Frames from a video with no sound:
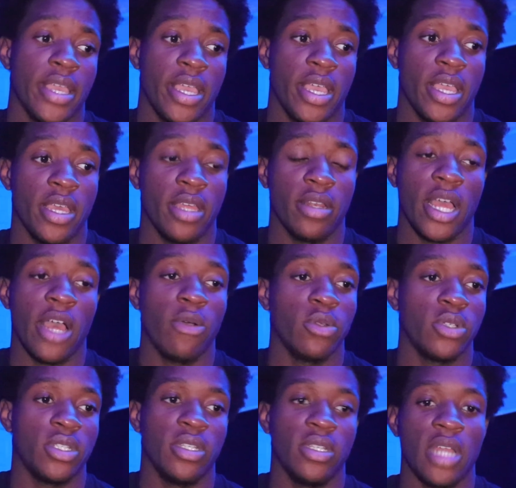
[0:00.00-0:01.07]
and I
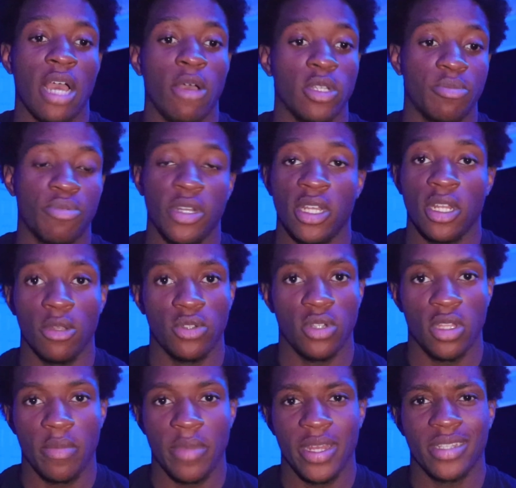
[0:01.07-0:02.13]
was pretty close to
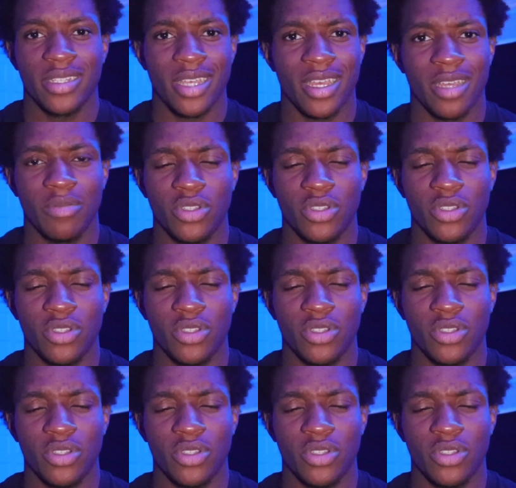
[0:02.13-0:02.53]
them at the time.